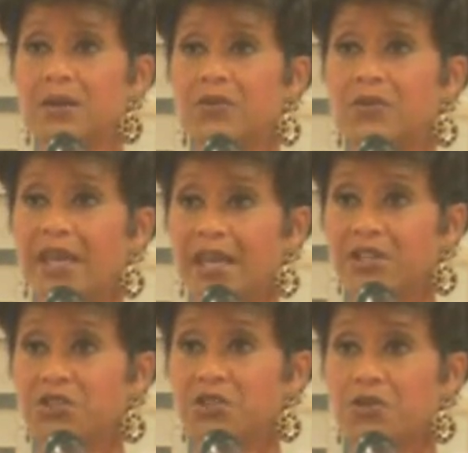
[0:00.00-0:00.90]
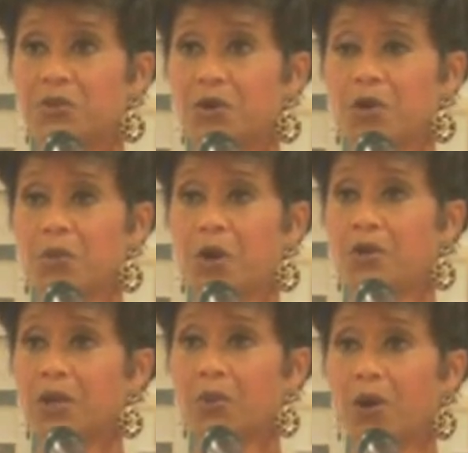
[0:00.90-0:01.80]
They entered the room,
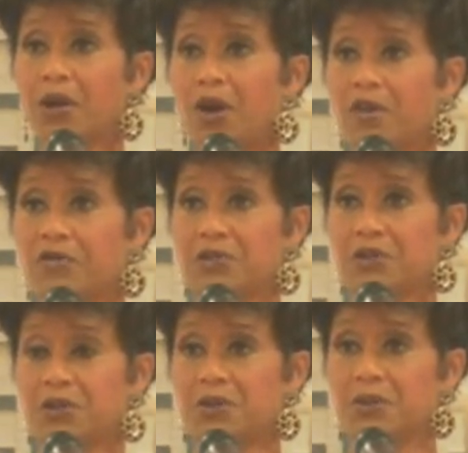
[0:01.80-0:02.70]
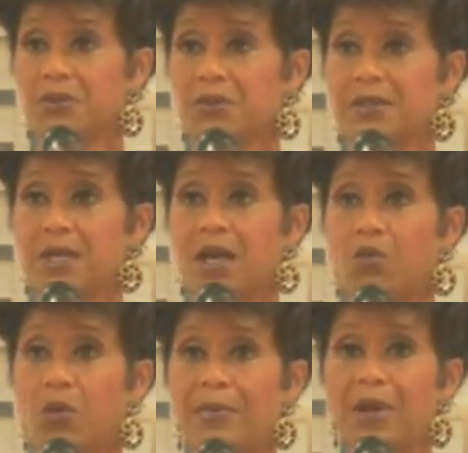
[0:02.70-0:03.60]
only one officer's
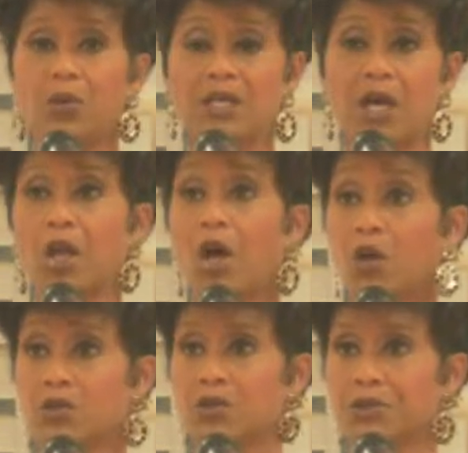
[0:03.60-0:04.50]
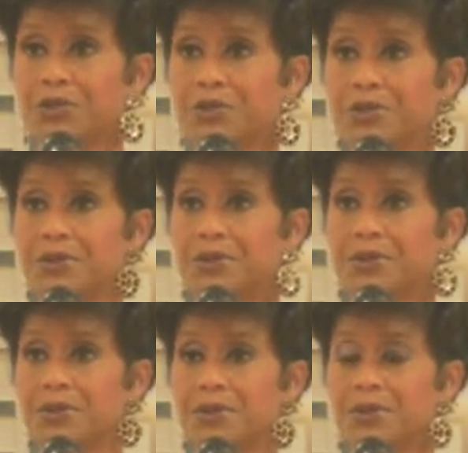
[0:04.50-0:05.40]
weapon was unholstered,
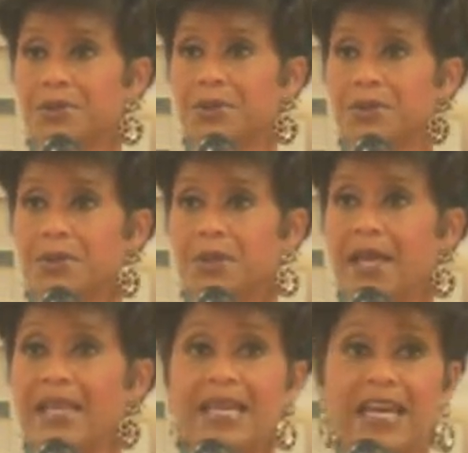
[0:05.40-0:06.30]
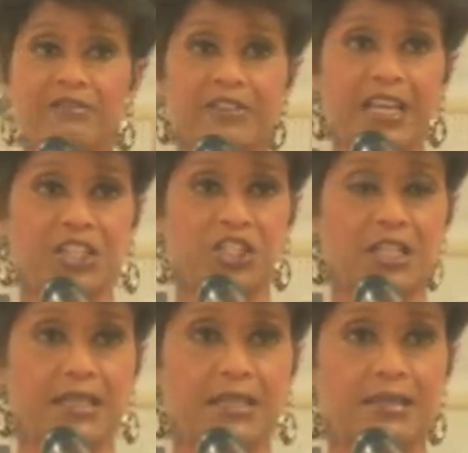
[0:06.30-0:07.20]
and he had a
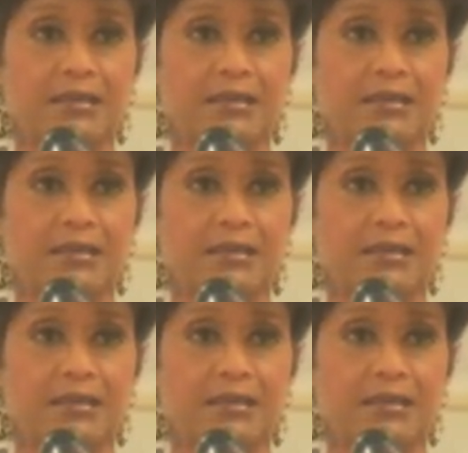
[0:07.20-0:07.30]
flashlight.